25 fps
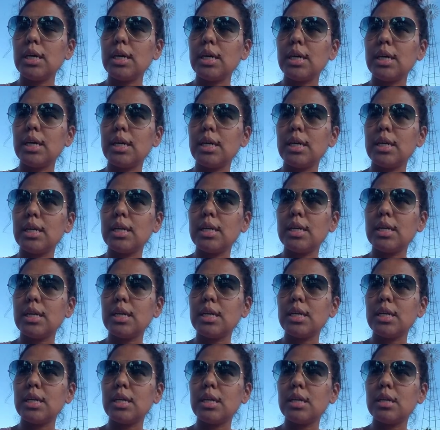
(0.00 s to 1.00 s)

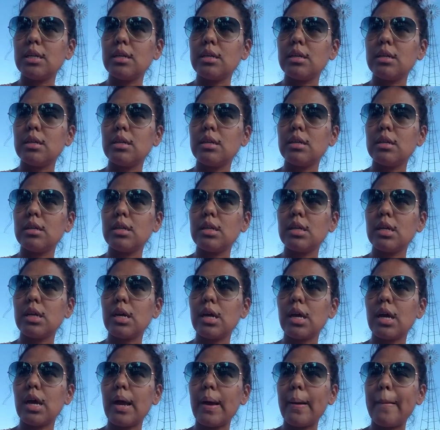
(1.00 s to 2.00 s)
in
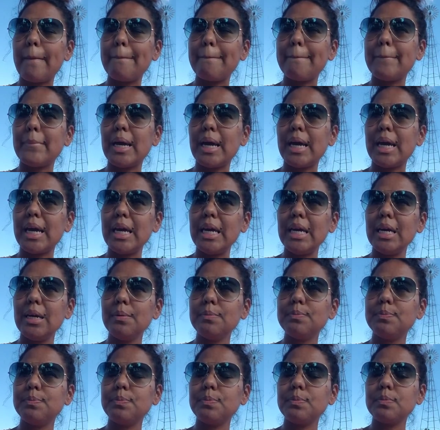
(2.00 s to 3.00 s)
May
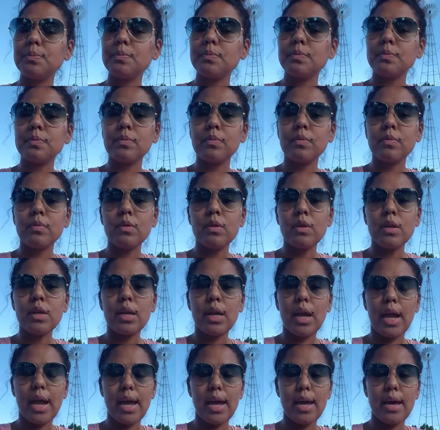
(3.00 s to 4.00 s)

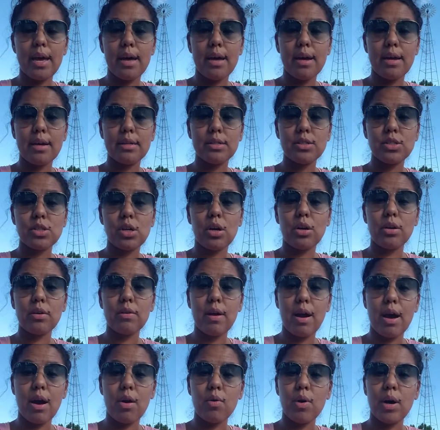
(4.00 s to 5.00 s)
and are
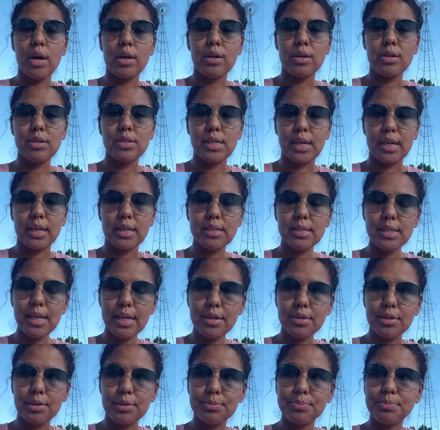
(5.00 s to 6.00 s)
now on our second
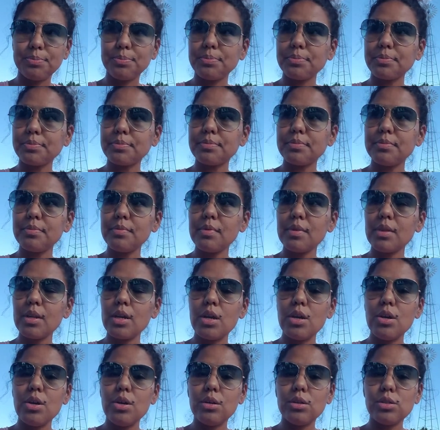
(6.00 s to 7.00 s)
cycle.
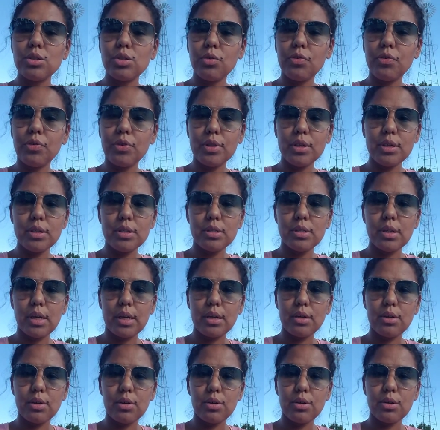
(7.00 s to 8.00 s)
So for this
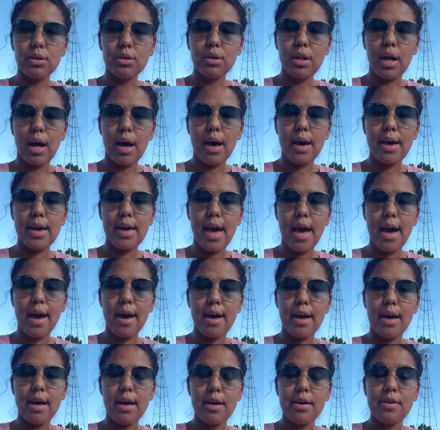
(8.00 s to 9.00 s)
cycle,
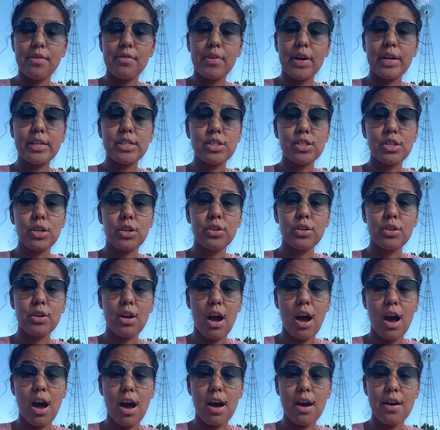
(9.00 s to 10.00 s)
I started
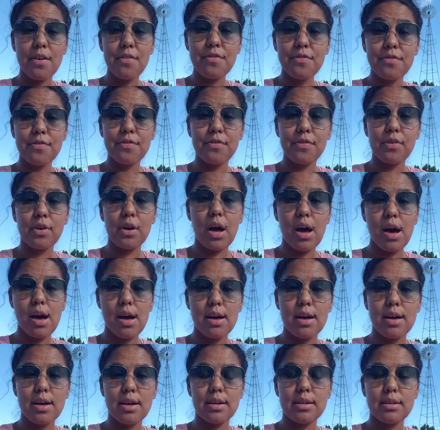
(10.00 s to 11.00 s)
off
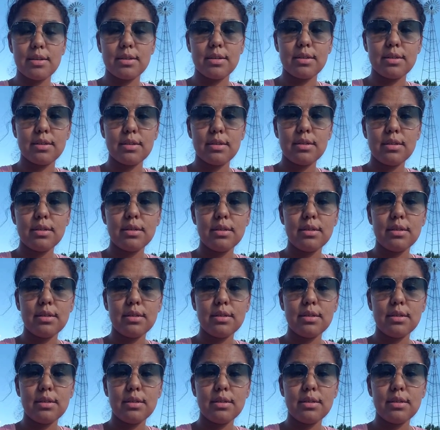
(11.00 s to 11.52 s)
on